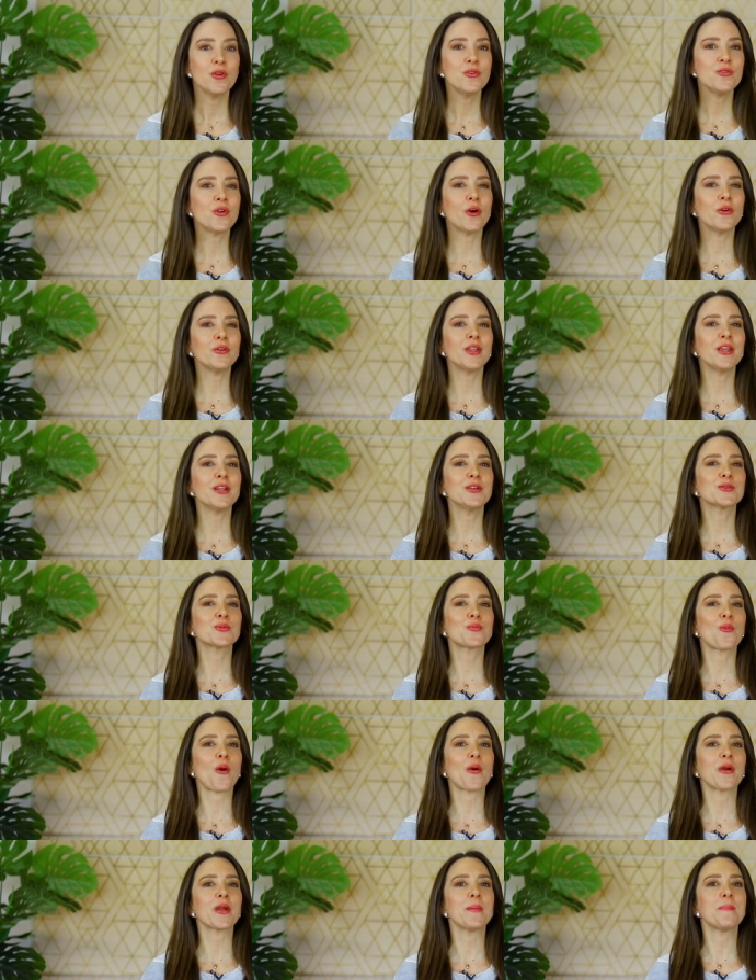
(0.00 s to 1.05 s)
No need to
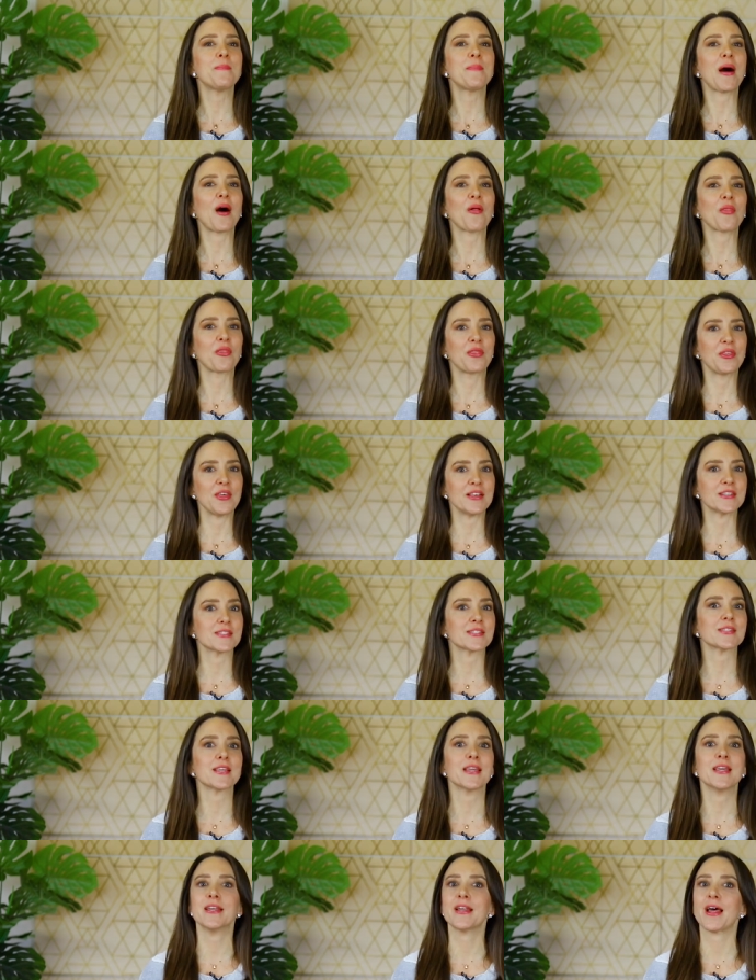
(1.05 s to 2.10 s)
worry about
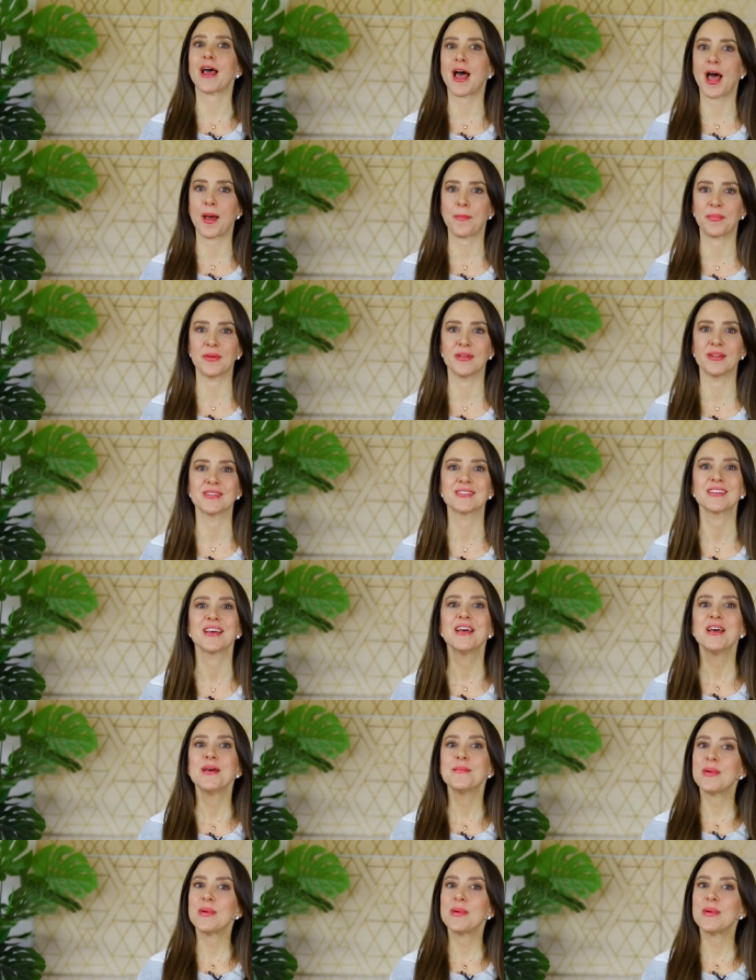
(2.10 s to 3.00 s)
this, it happens.